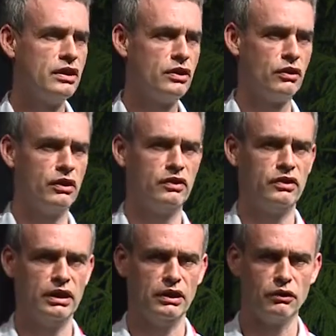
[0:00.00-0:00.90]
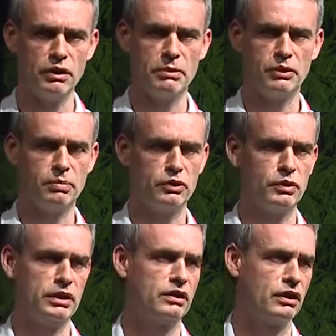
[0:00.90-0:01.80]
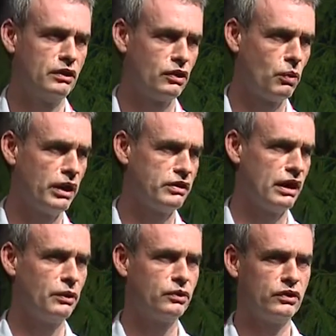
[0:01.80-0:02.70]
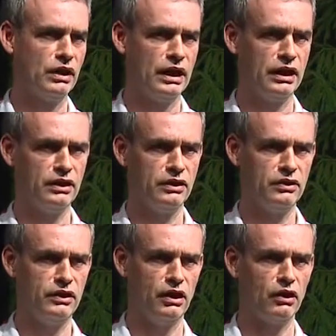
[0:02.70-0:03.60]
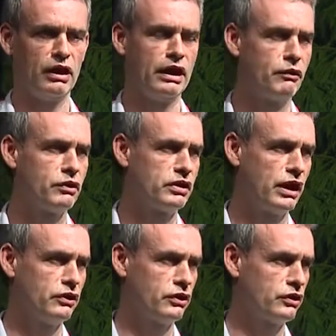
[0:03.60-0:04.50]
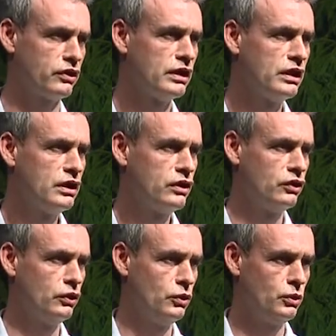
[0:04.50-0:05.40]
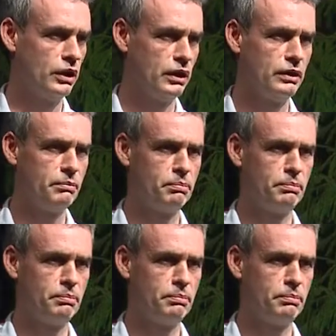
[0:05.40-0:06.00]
there is an agreement between the White House and the online advertisers to